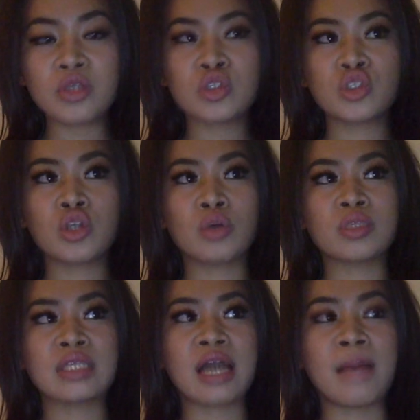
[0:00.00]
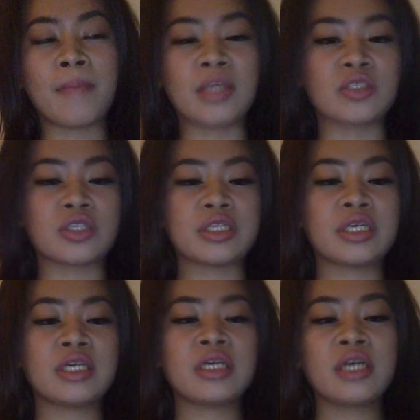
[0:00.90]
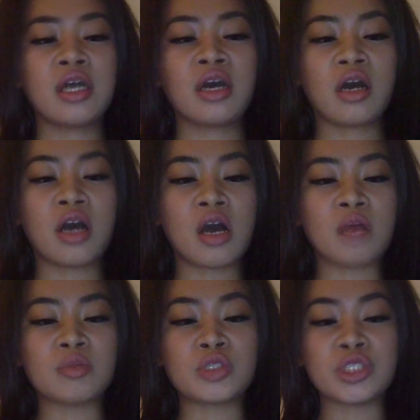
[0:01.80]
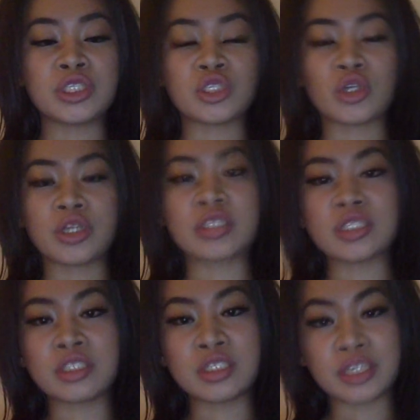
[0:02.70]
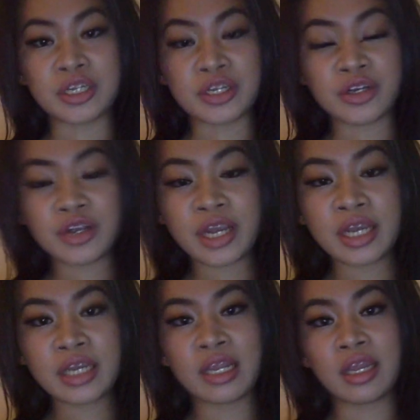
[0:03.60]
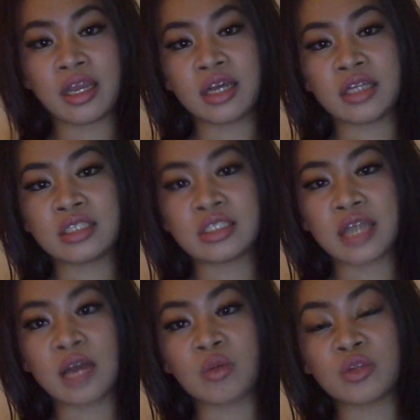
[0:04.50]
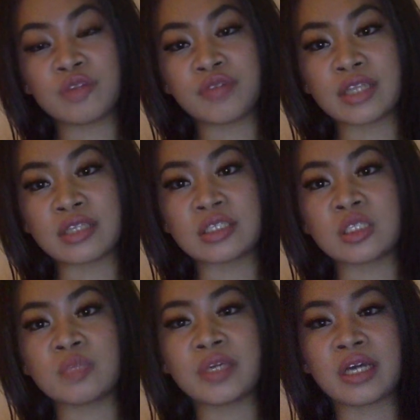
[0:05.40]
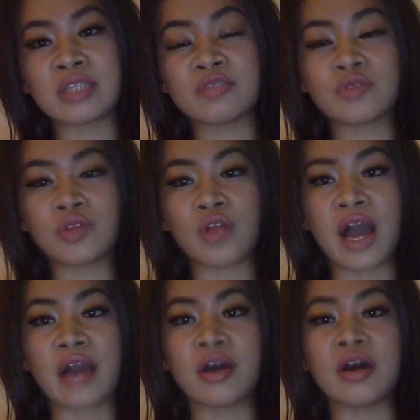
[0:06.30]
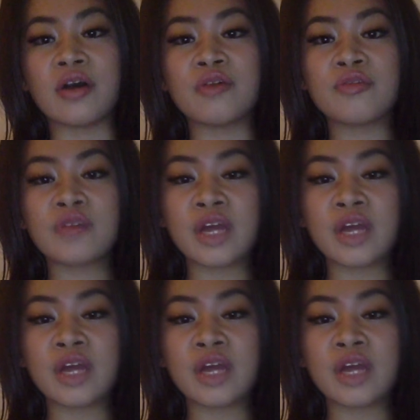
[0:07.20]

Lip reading: shows that mentally she's starting to deteriorate, and I believe that this is because of the lack of